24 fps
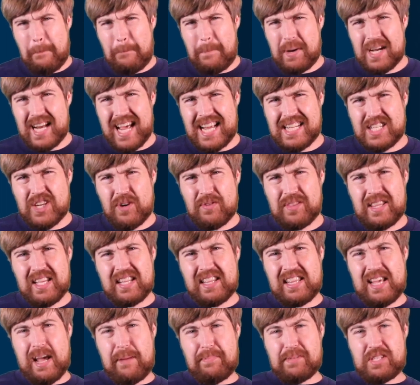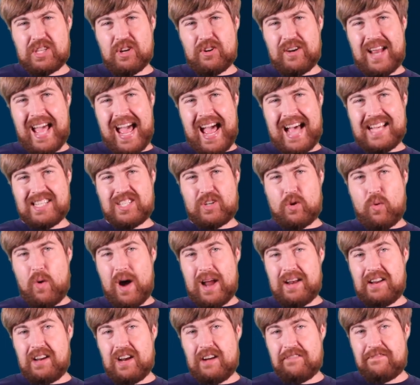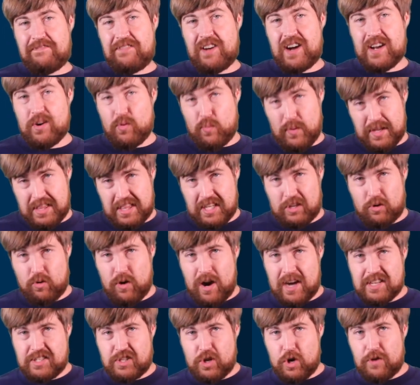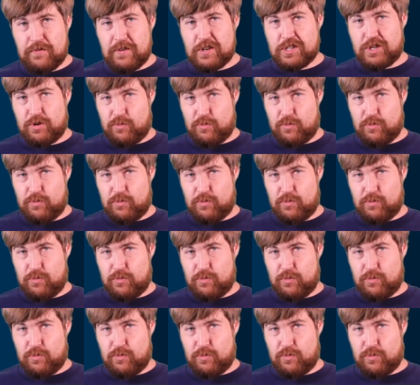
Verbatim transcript: But I don't think the episode has quite enough fun with the crossover